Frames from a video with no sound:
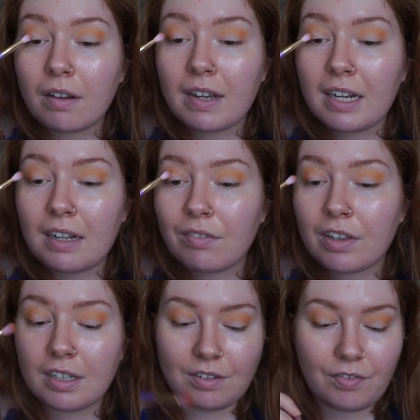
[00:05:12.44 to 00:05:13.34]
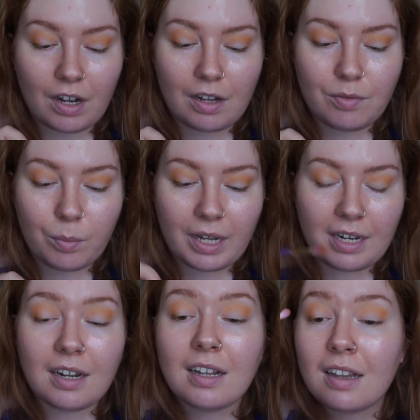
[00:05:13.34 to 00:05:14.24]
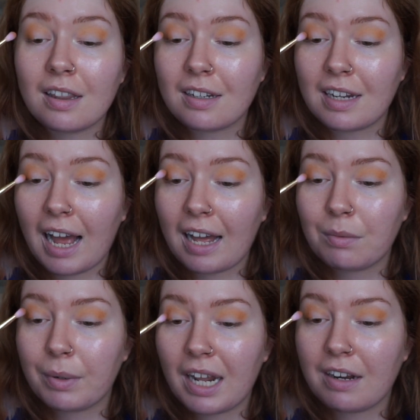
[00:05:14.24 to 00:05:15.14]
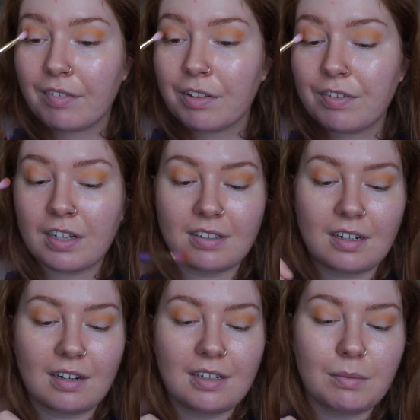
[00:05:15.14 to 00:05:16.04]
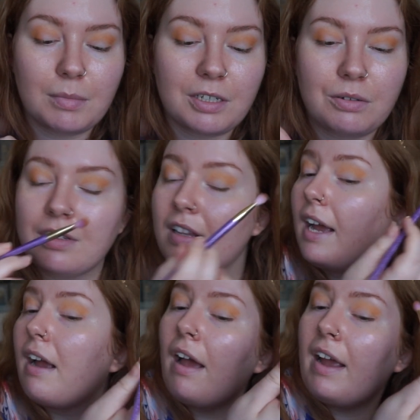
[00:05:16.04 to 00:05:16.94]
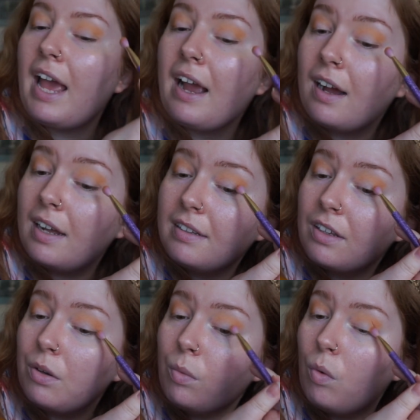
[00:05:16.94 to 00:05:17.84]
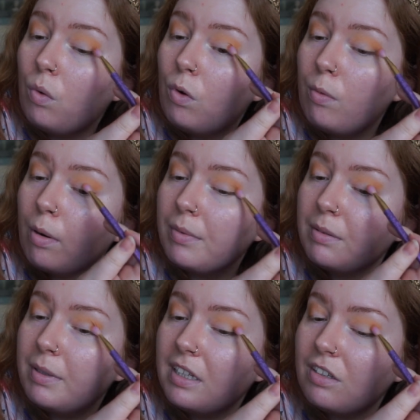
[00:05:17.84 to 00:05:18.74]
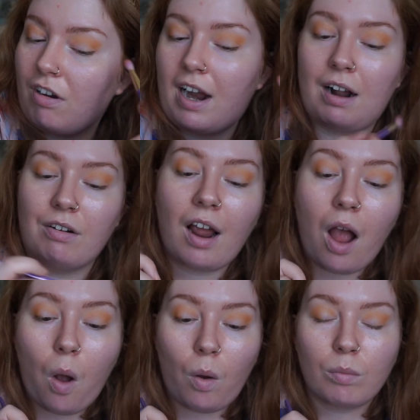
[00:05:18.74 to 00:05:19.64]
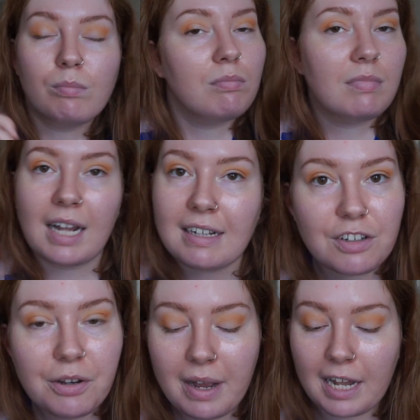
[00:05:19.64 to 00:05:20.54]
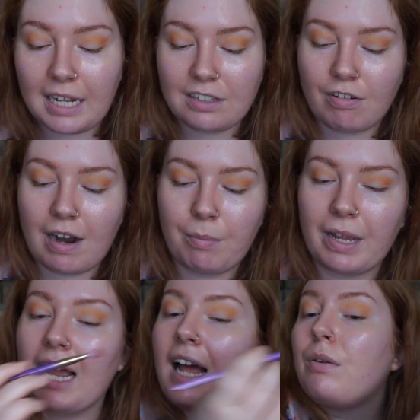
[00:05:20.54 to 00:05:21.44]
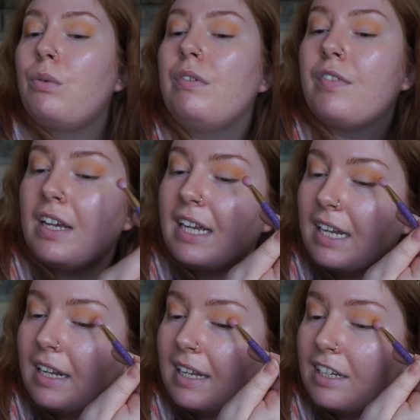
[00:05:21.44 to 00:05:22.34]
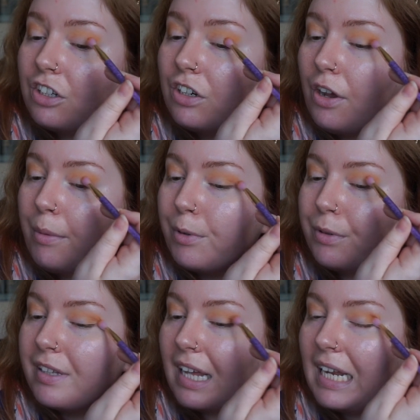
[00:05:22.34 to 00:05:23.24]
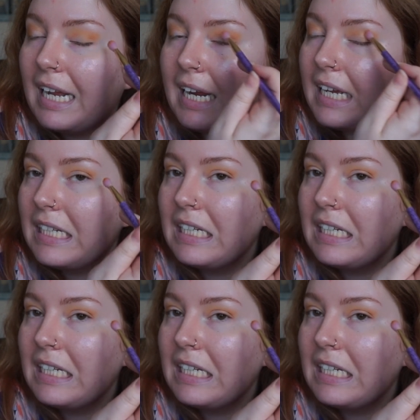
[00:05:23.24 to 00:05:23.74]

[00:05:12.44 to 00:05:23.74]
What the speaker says: in 1135, when Henry I dies, Matilda's like, okay guys, you all promised me this crown, let's do it, let's crown me. And all of the English nobles are like,